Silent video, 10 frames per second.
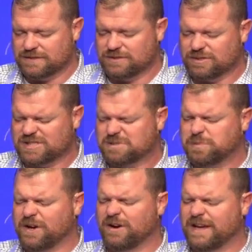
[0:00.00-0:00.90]
to
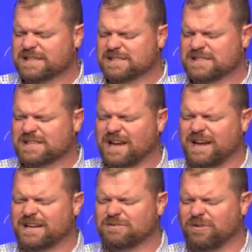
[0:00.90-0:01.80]
experience this
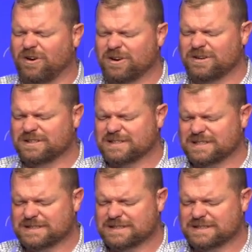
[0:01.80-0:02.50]
kind of heart.